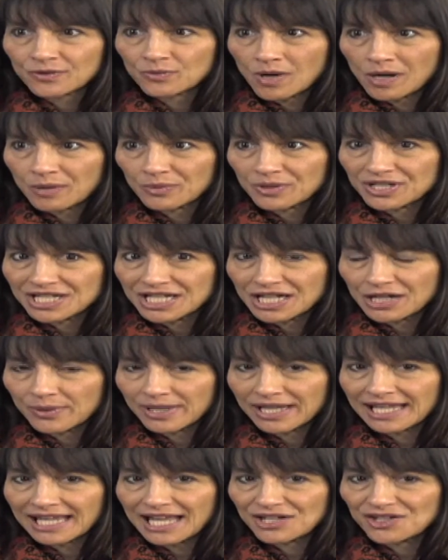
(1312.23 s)
what we're
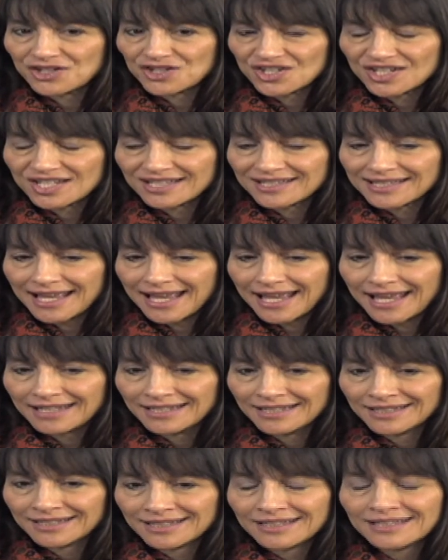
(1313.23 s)
doing. And she
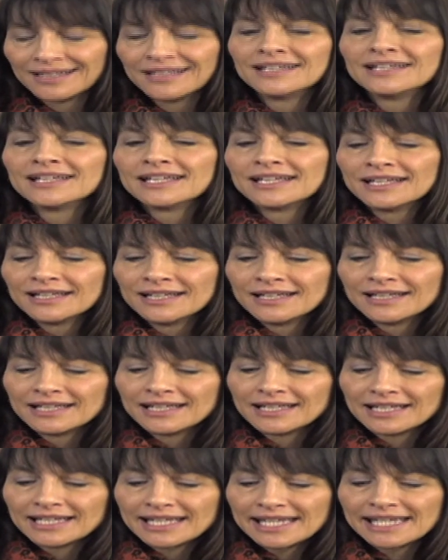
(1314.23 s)
said,
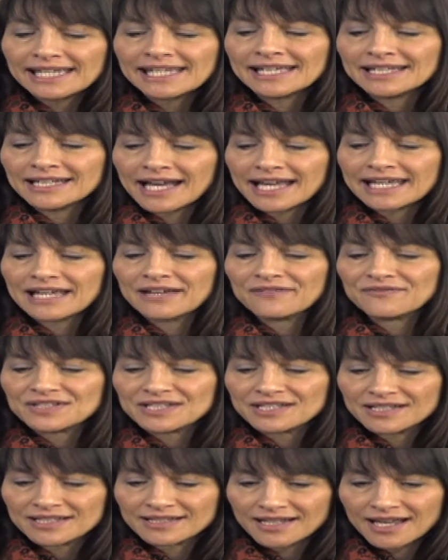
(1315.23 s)
"He and I have
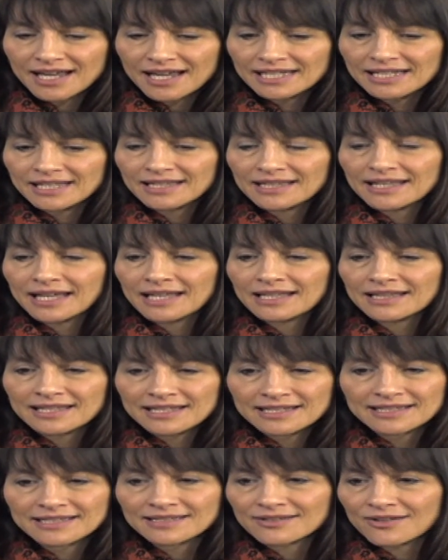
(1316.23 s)
decided that
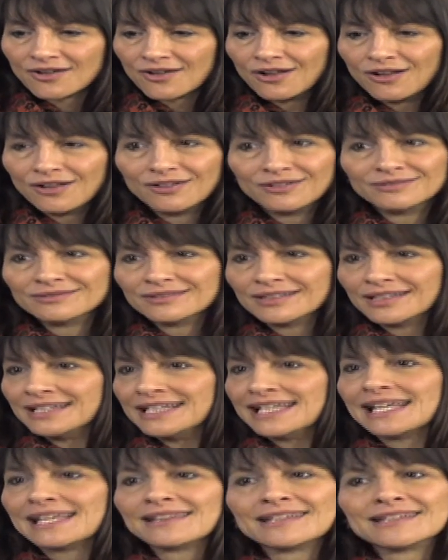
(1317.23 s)
this is all
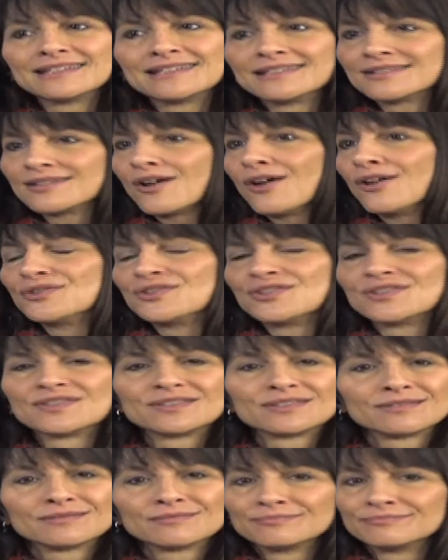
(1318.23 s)

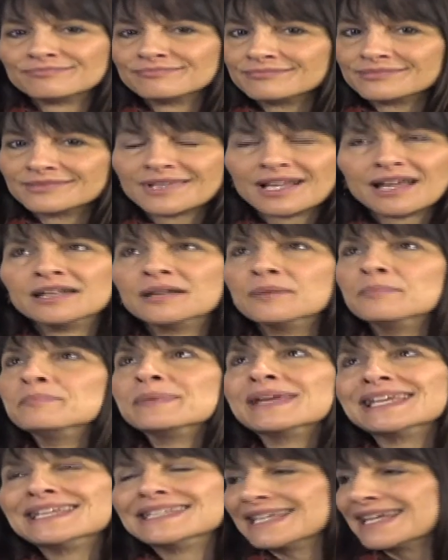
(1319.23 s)
just an
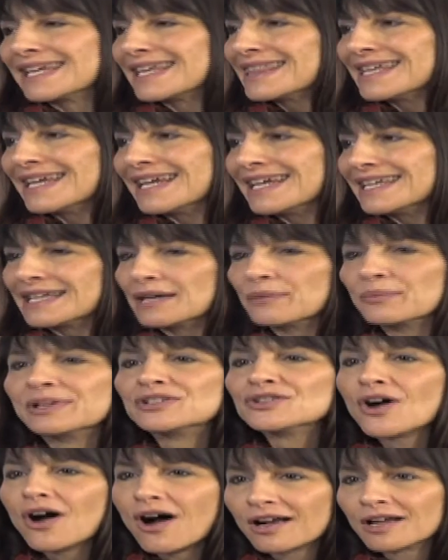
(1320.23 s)
amazing thing, that we
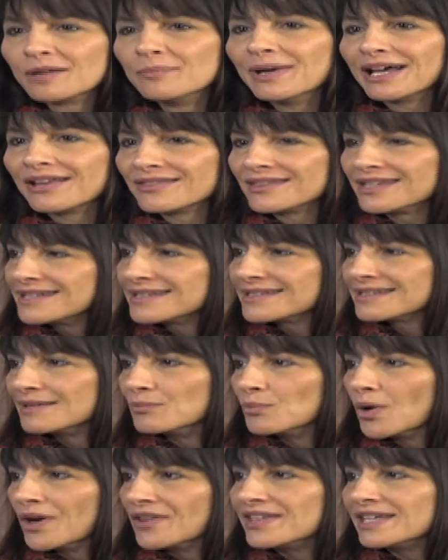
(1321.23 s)
talk about this
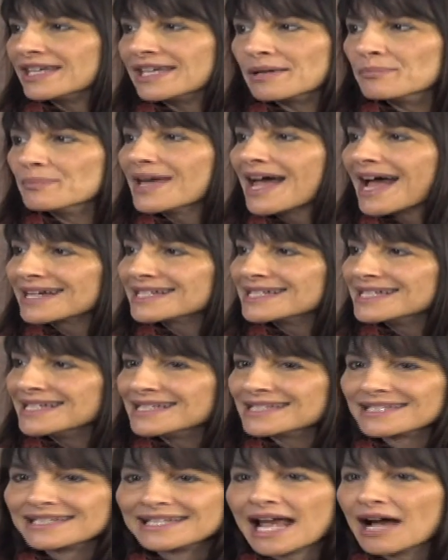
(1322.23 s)
and what the impact
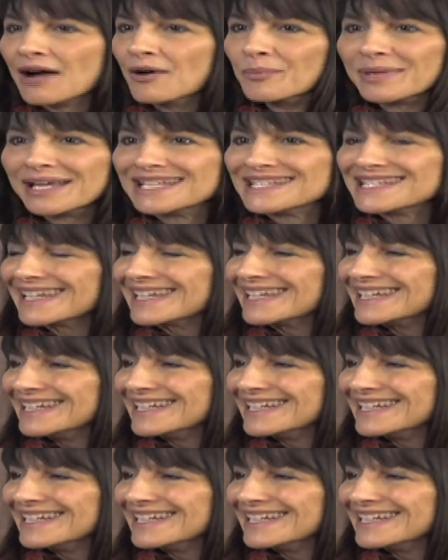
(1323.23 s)
is and how amazing it